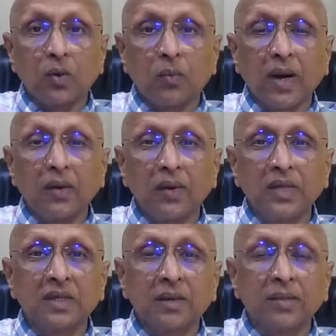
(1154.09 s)
Copaiba
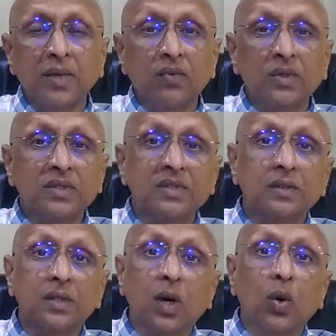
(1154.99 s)
is a remedy for
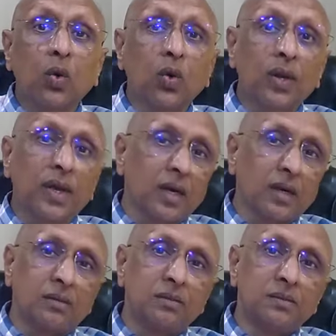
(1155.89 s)
gonorrhea.